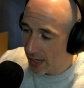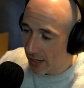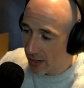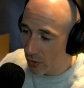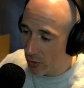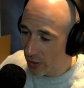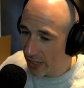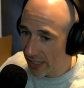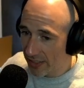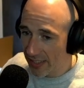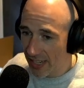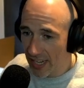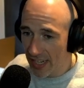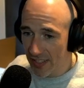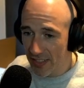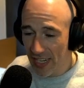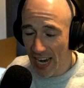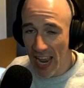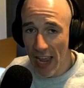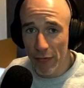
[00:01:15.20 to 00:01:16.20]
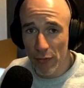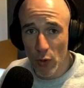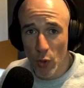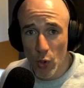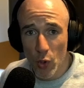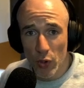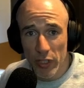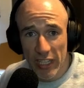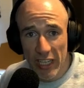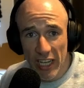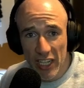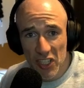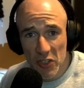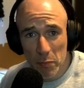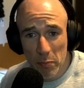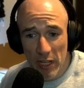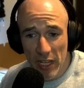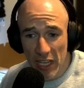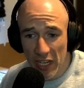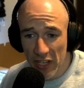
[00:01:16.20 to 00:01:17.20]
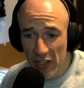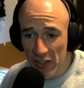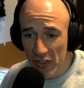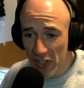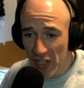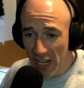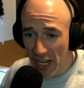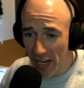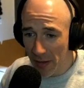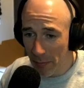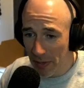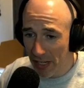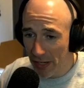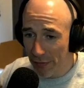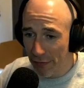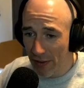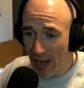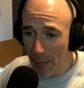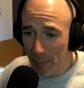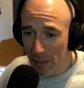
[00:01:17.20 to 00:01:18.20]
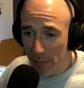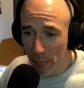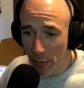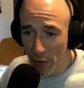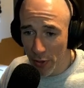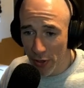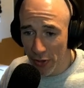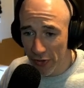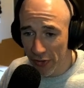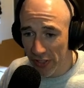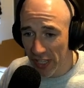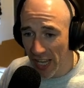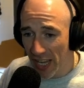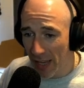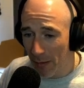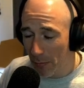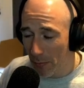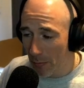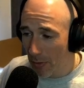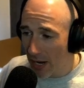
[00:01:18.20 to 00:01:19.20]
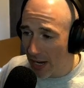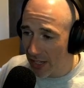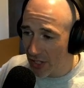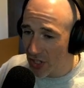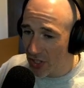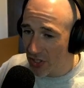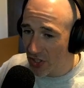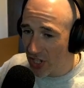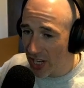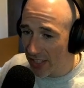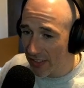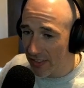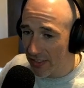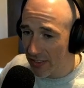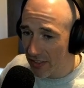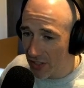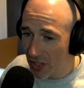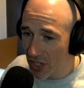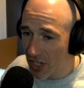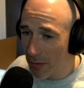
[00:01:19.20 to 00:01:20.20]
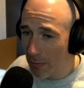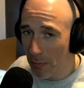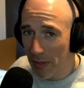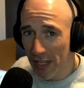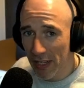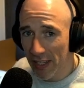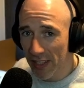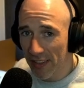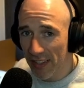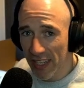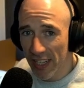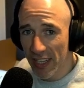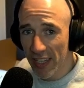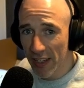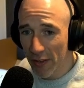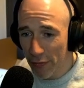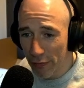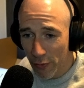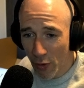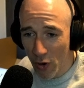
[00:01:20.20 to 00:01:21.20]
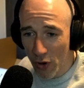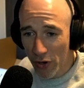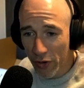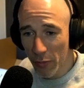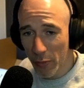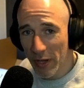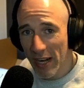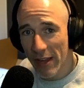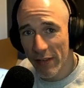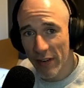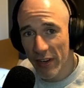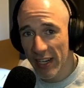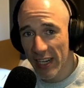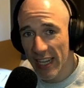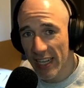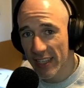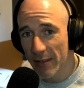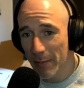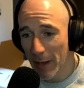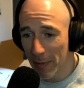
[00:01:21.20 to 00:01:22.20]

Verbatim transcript: look at this, I have no coding experience, and I made a Flappy Bird game by Chat GPT 4, whatever it is.